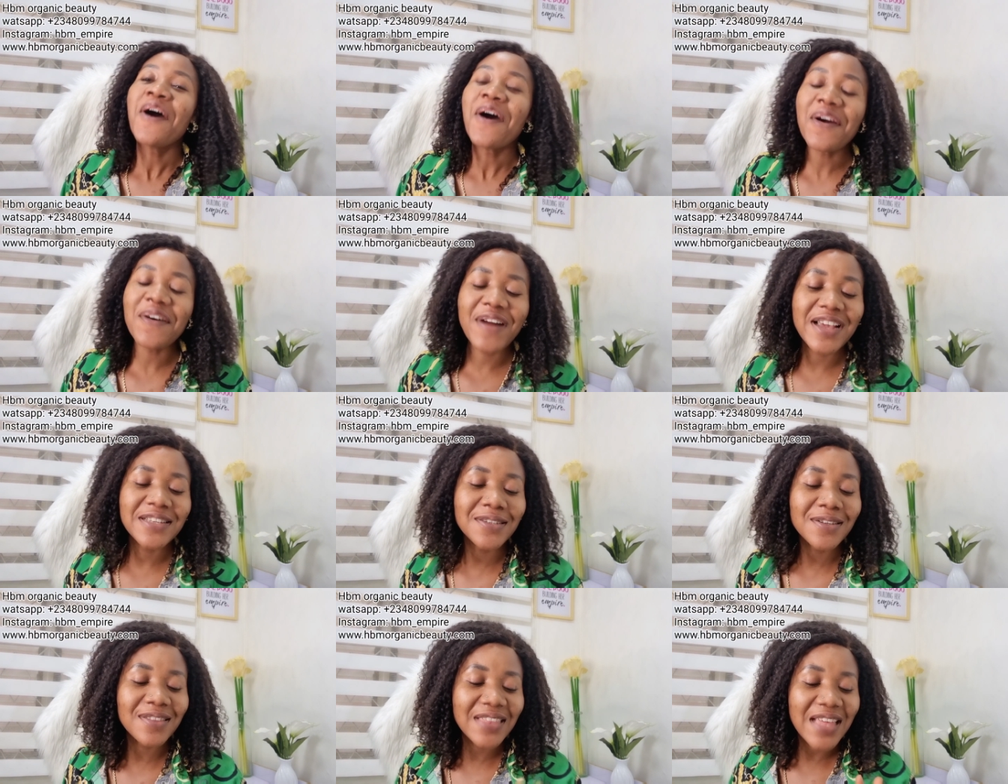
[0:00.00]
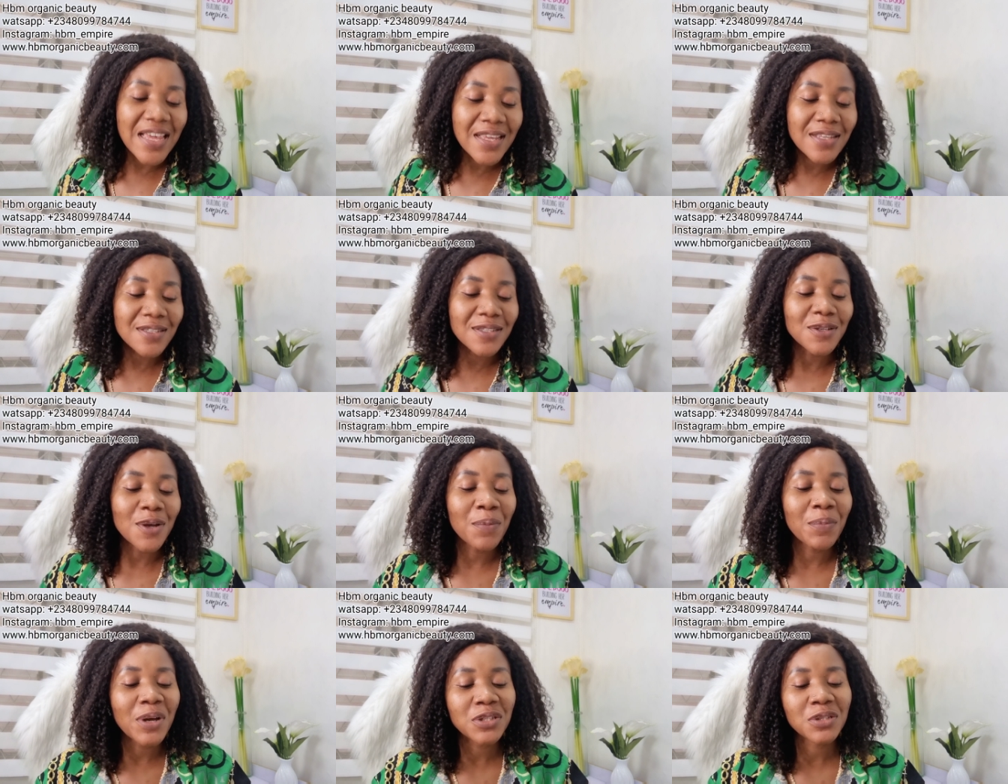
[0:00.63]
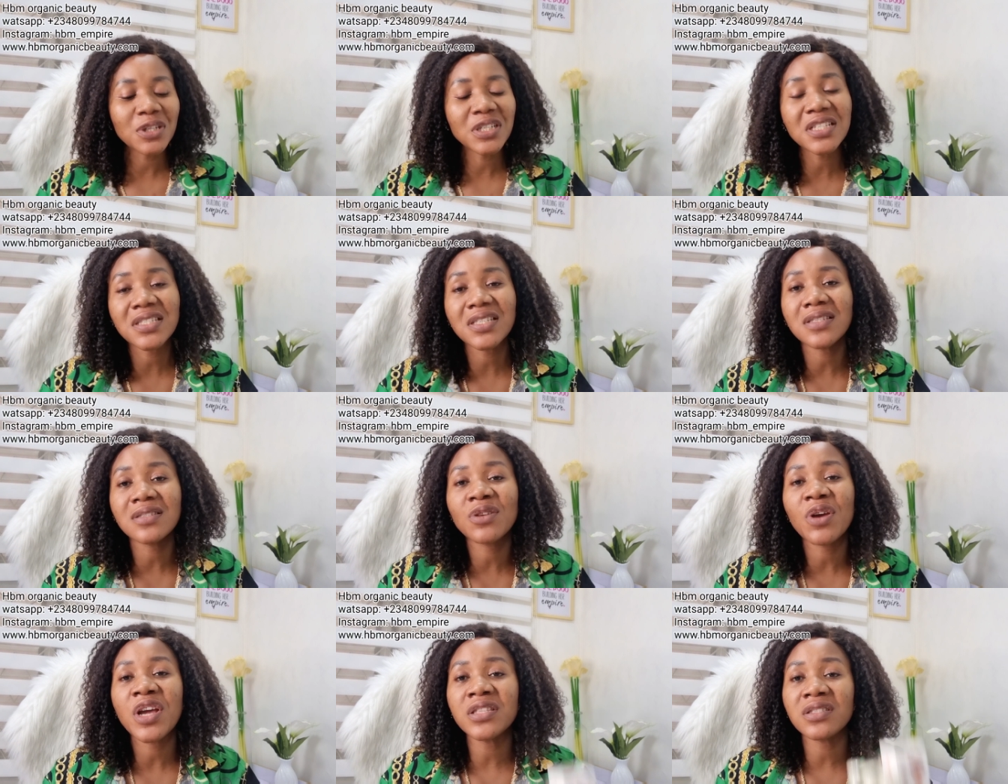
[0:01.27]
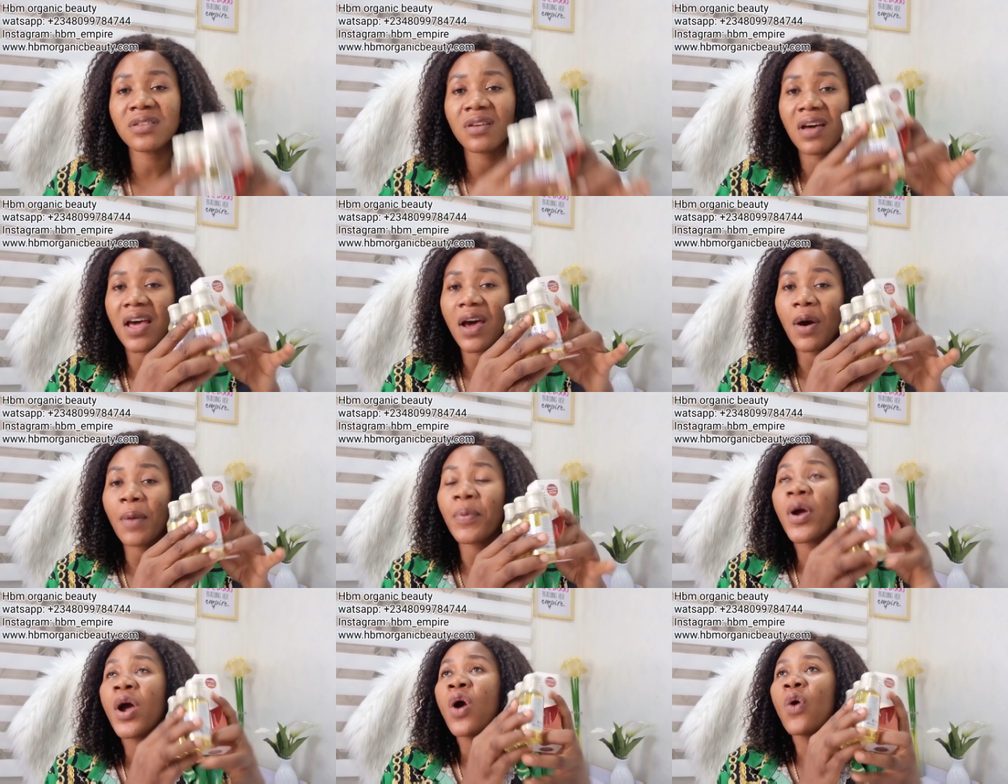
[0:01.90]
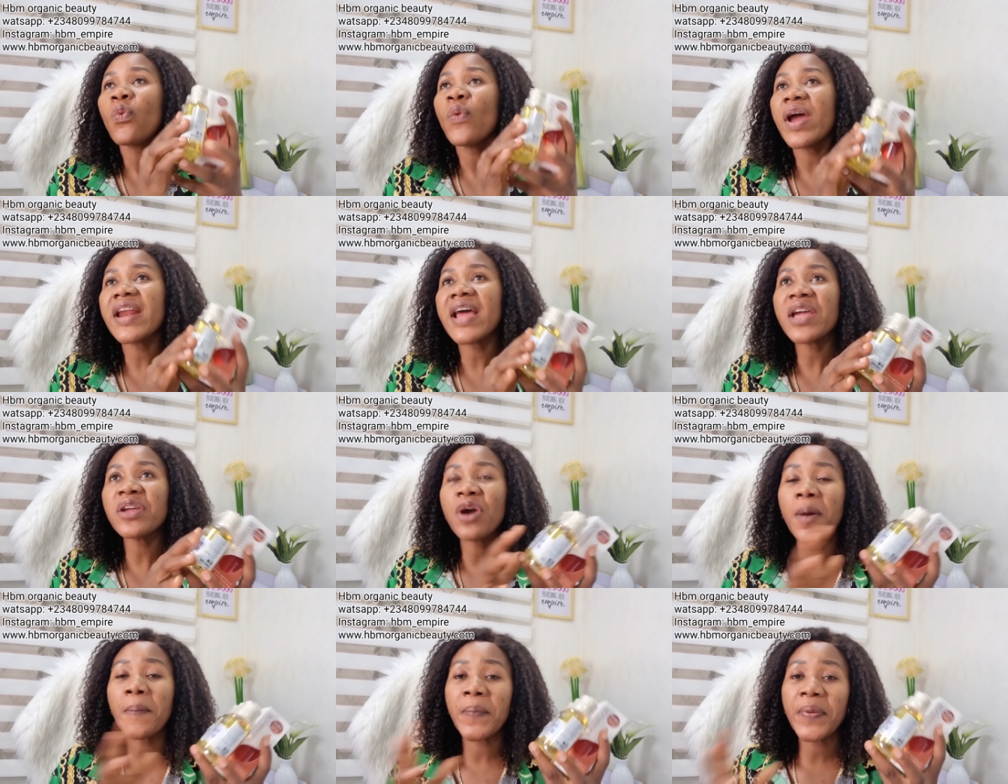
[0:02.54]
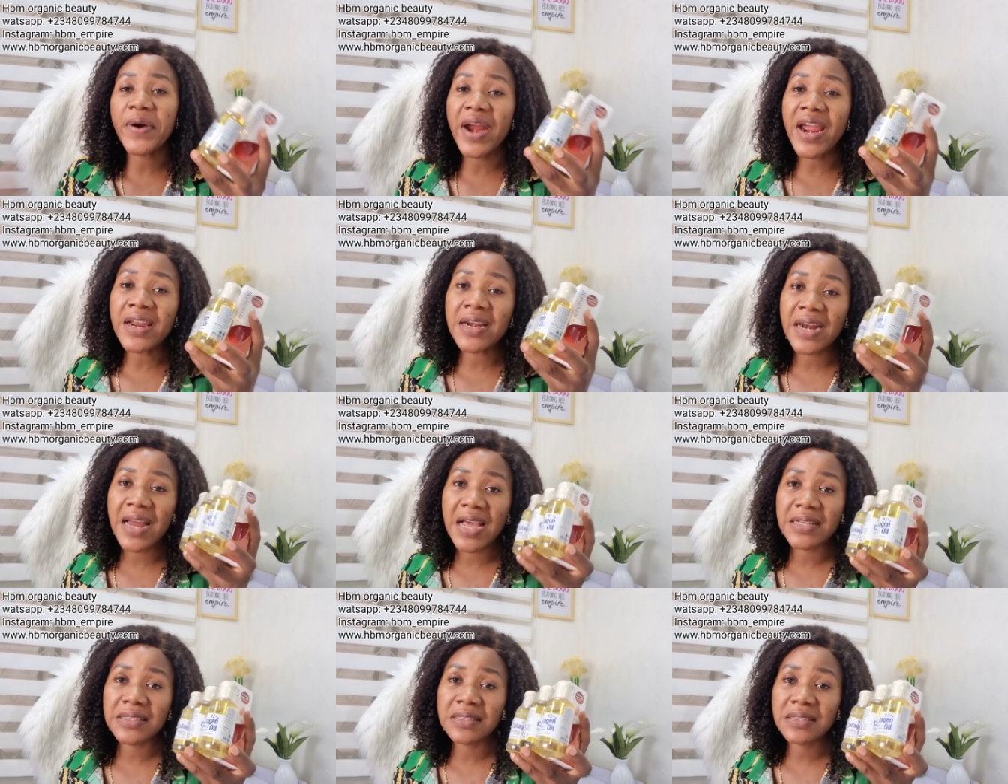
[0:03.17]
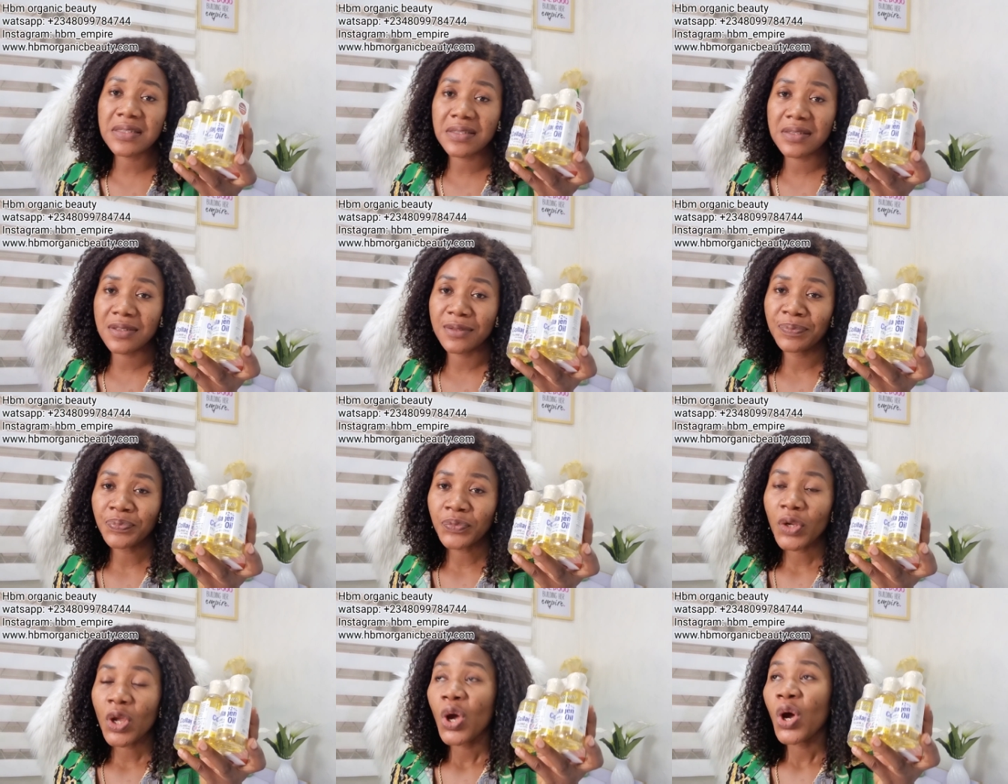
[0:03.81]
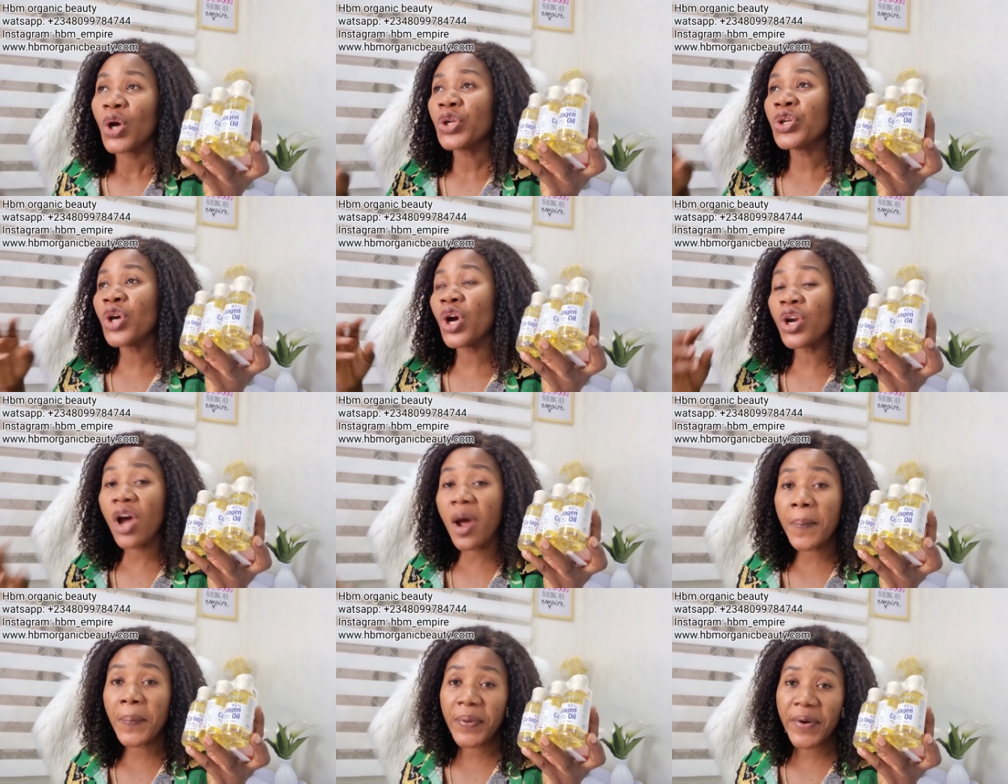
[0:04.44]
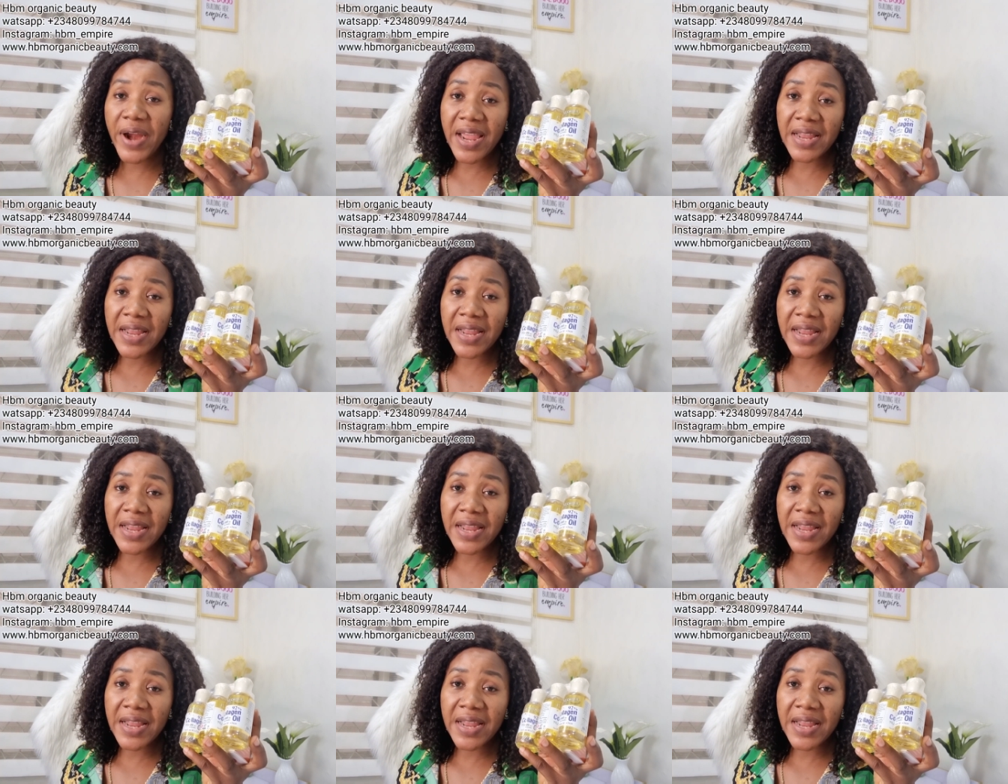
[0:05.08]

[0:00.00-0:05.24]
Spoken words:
All right, so thank you so much. So this is going to help whether you're pregnant, you're not